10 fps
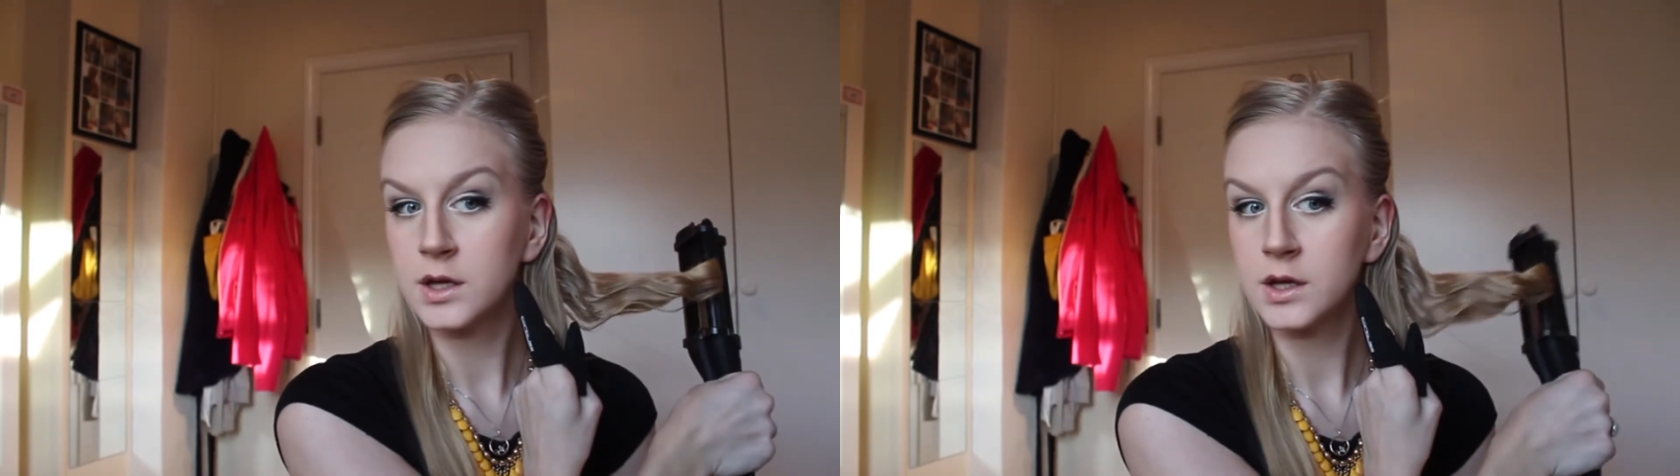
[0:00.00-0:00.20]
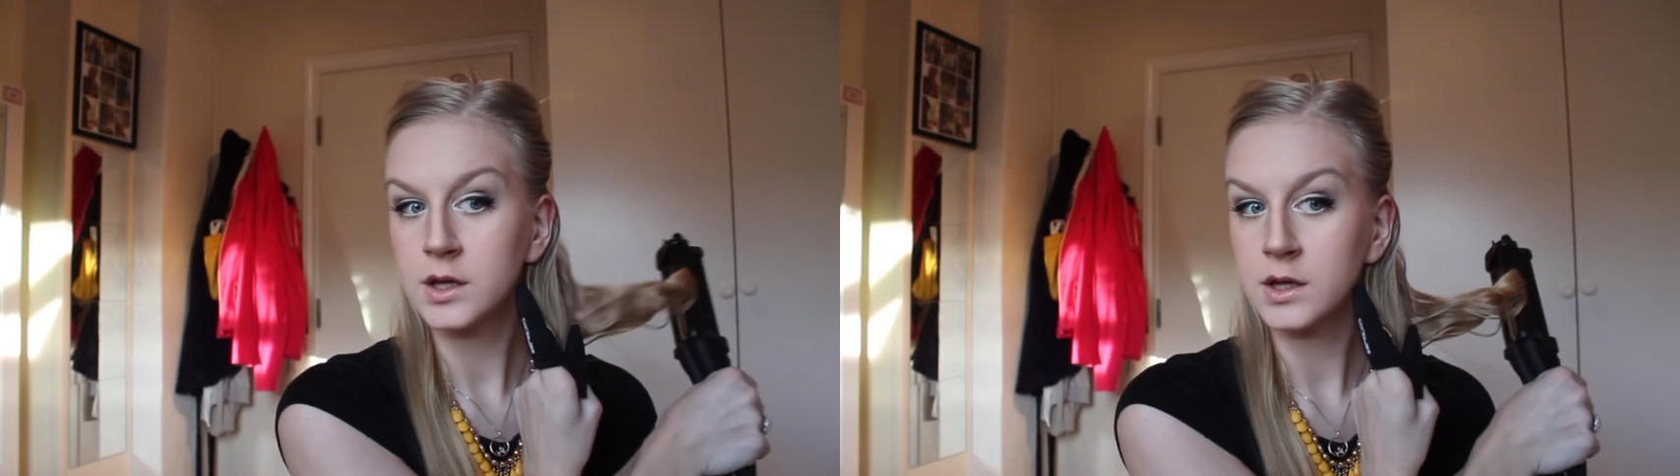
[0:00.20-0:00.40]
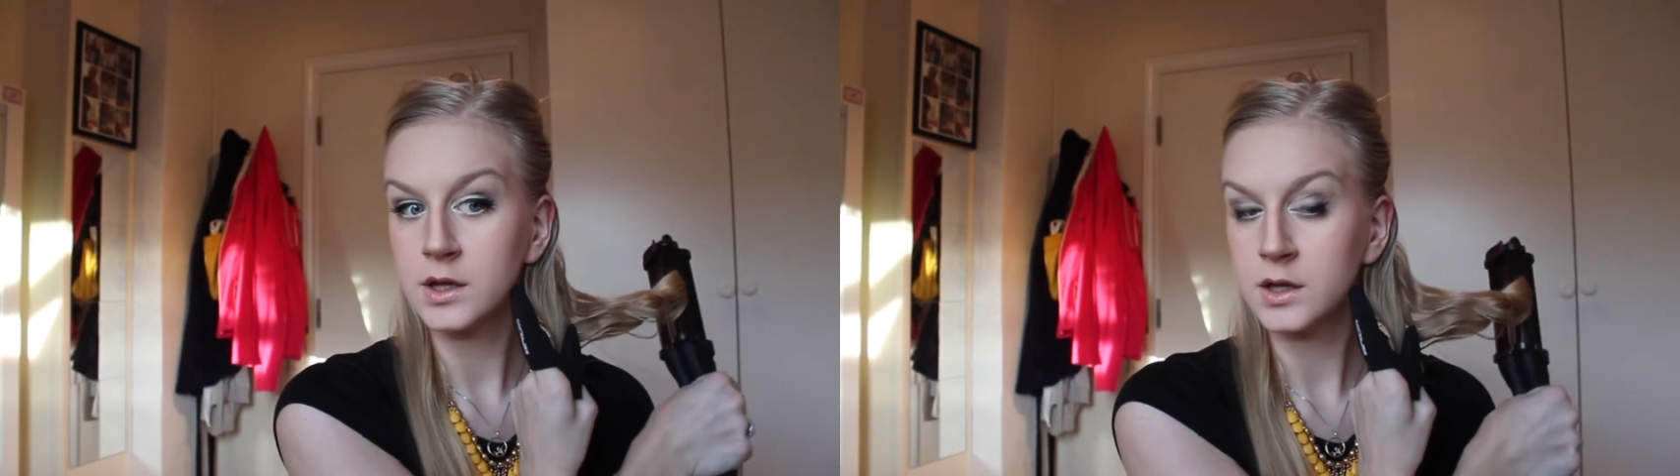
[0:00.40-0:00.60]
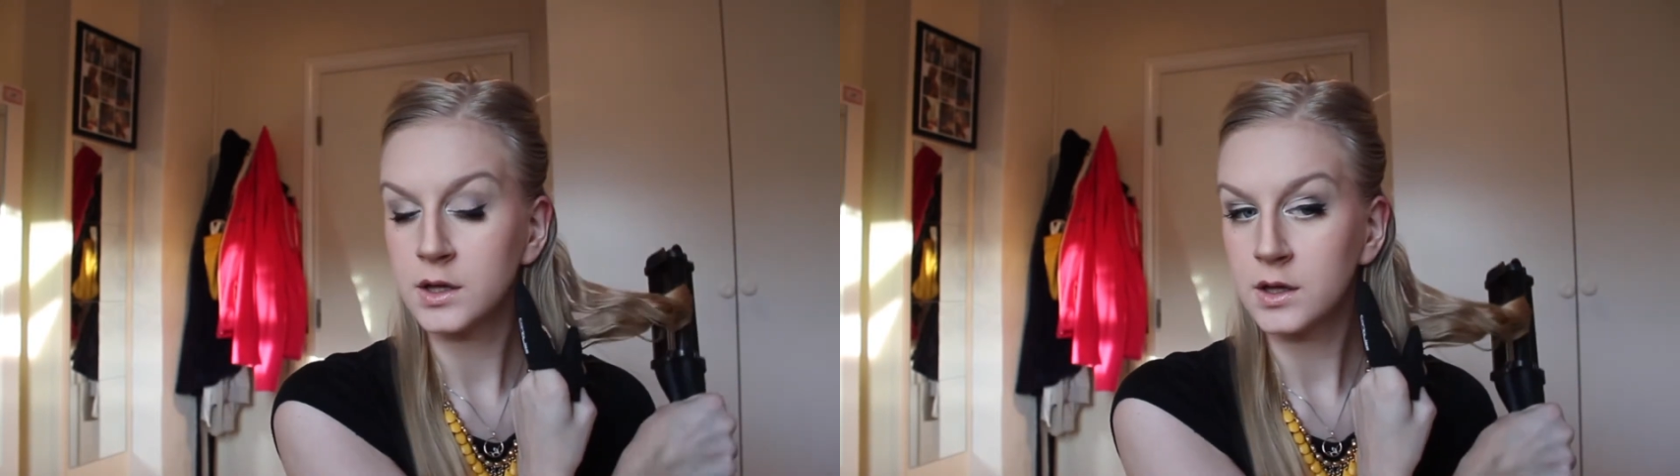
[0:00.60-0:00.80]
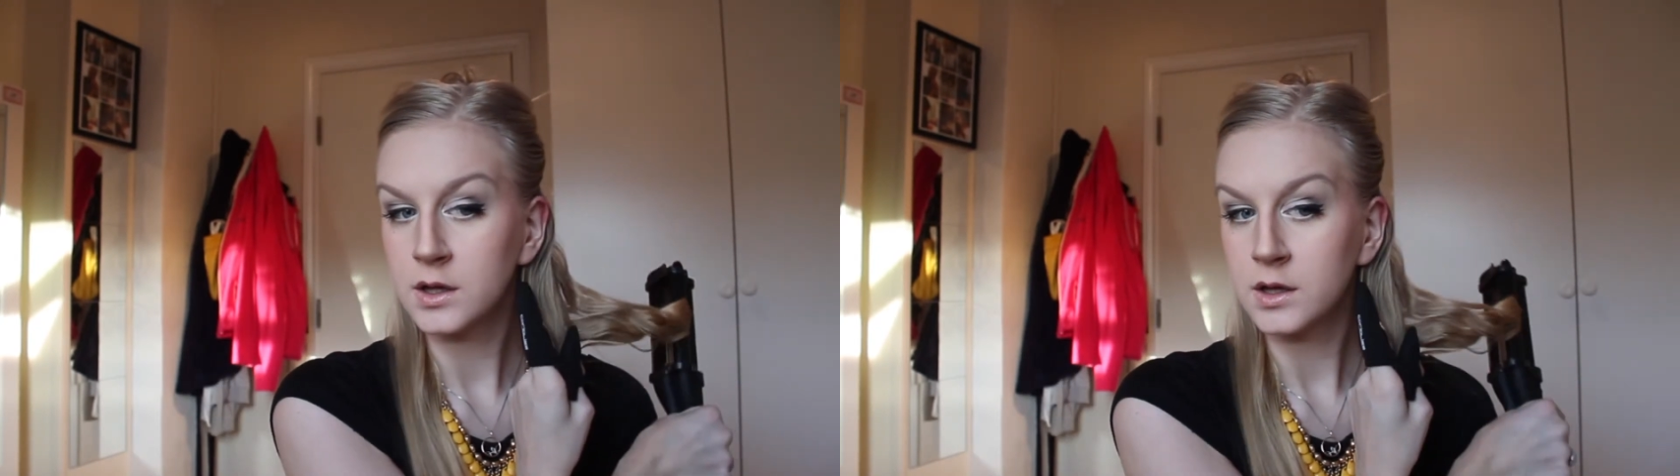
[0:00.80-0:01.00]

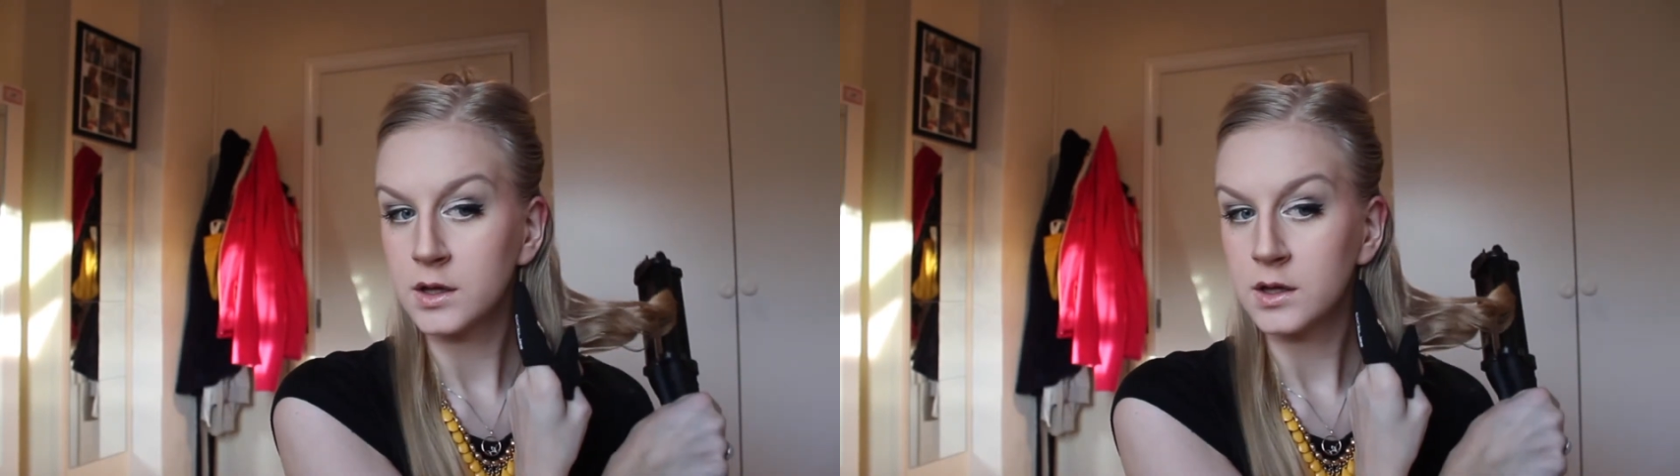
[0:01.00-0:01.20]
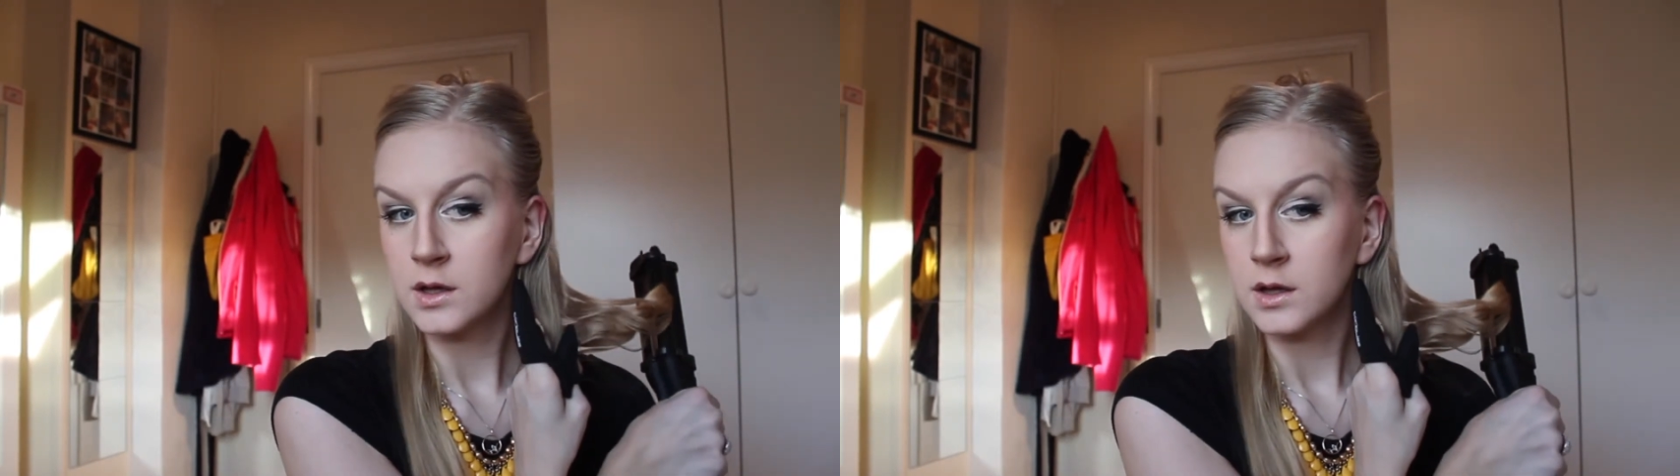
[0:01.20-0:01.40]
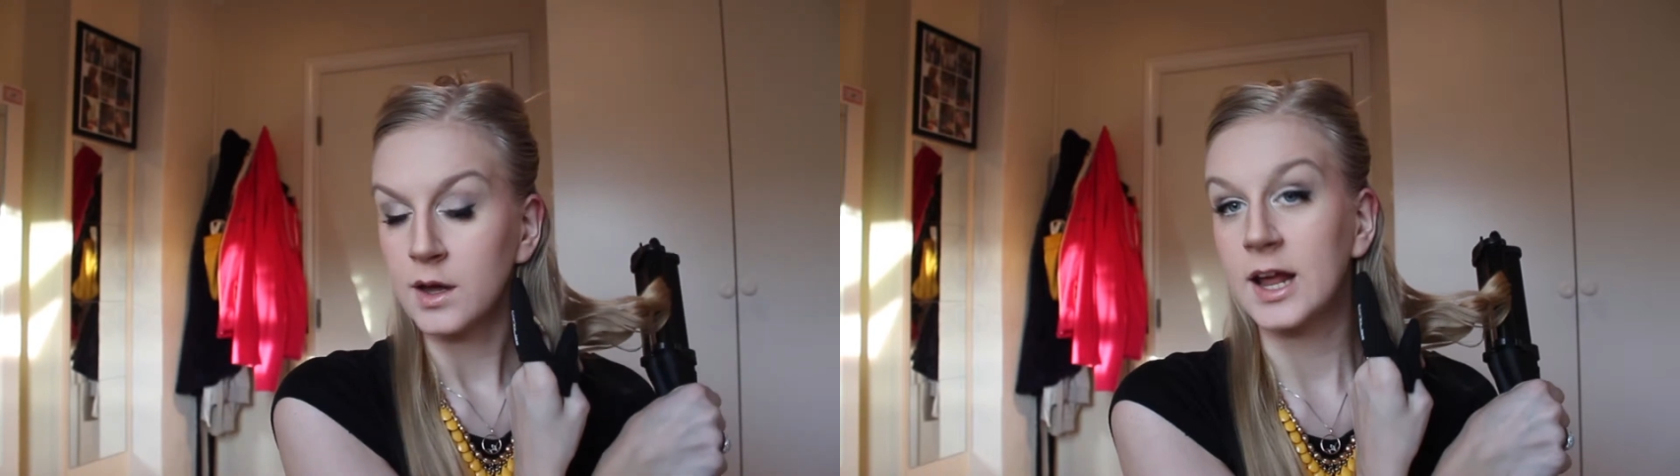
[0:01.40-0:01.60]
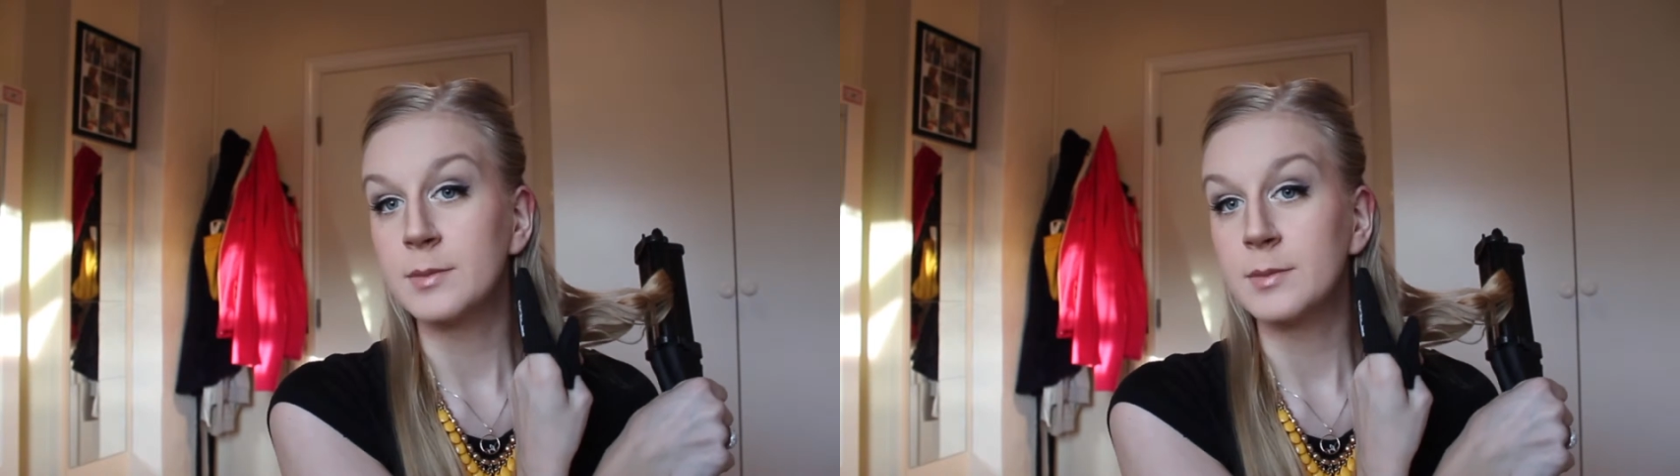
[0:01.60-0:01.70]
And